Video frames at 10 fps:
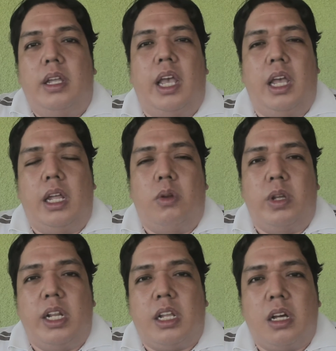and
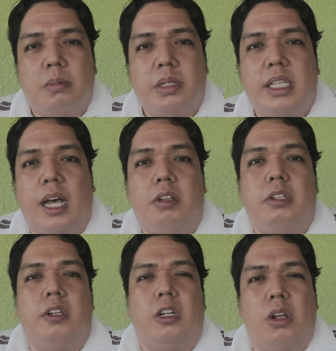when it comes down
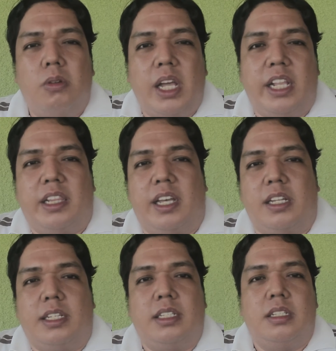to the low light
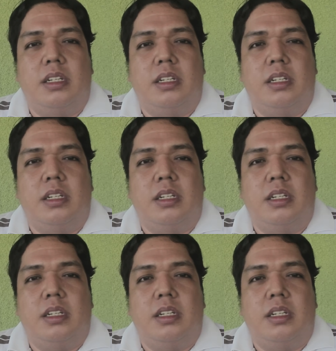test,